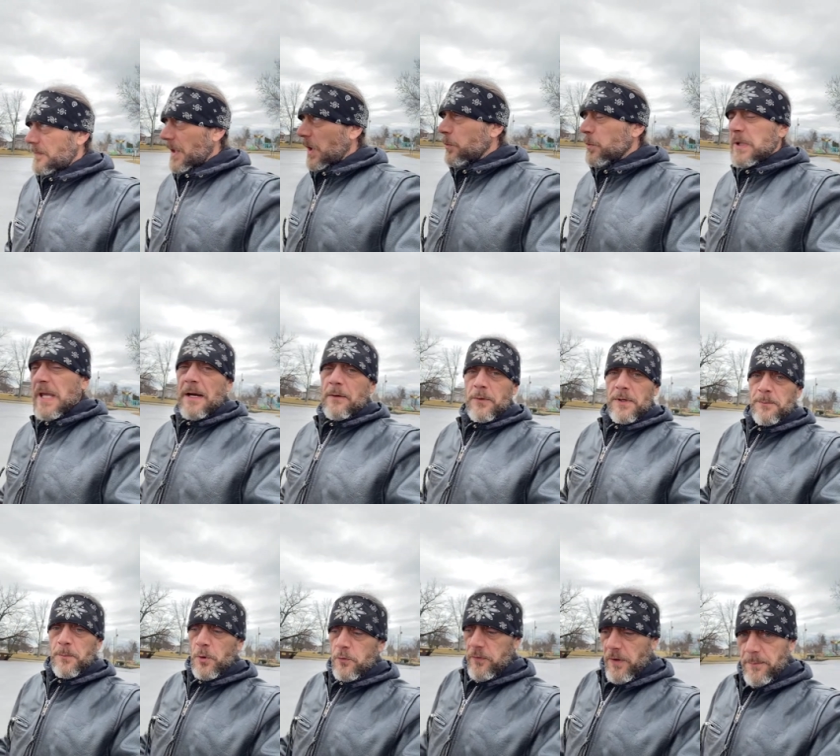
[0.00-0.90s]
We got to
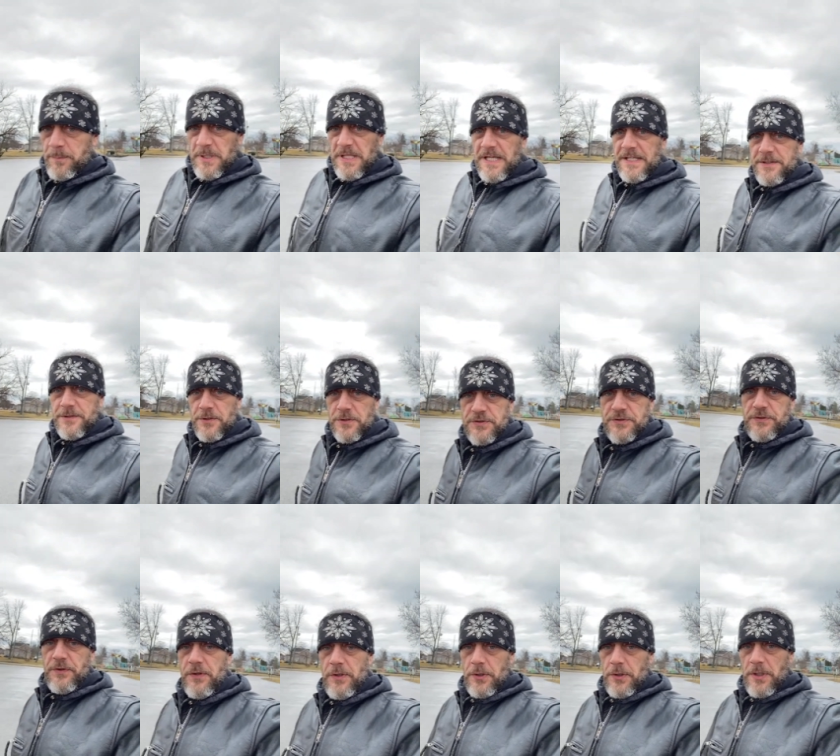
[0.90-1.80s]
remove our blinders.
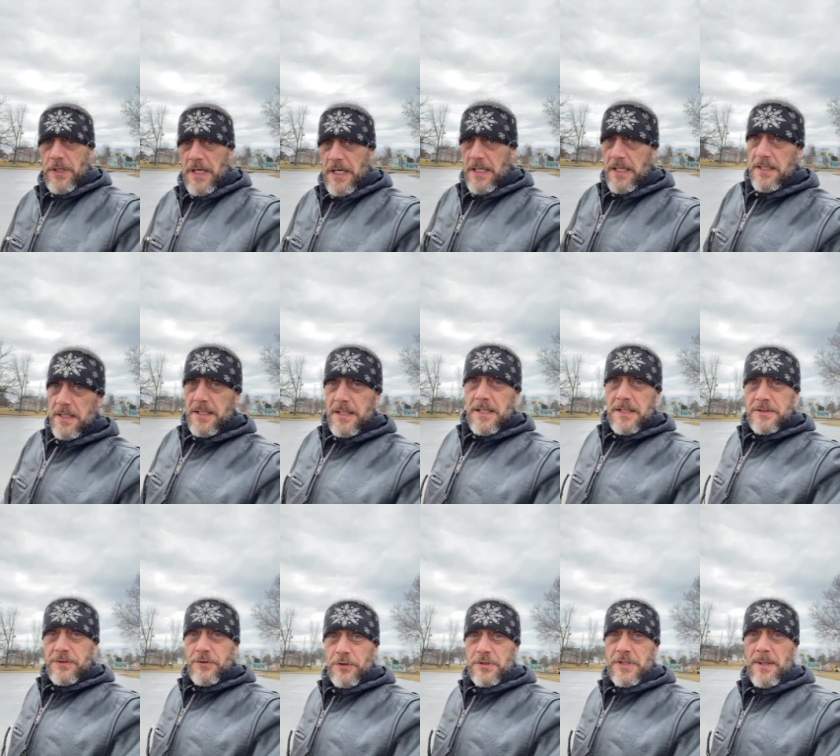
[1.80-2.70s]
They're
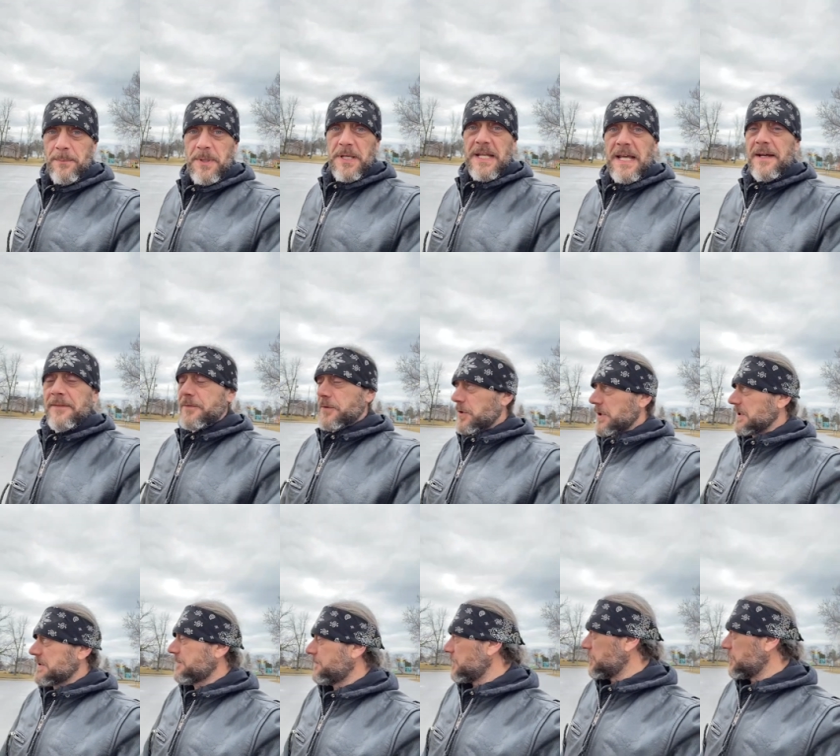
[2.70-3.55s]
coming after us for